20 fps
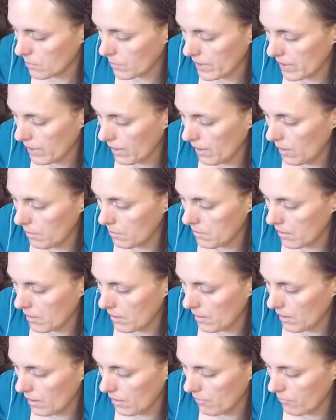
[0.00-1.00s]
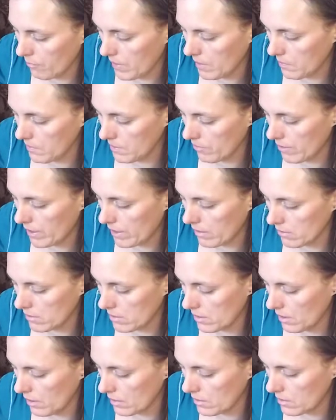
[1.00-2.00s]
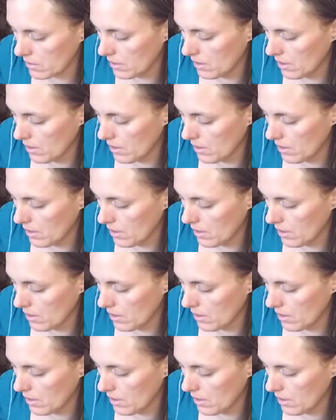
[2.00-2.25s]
why I keep thinking of baby rattlesnakes.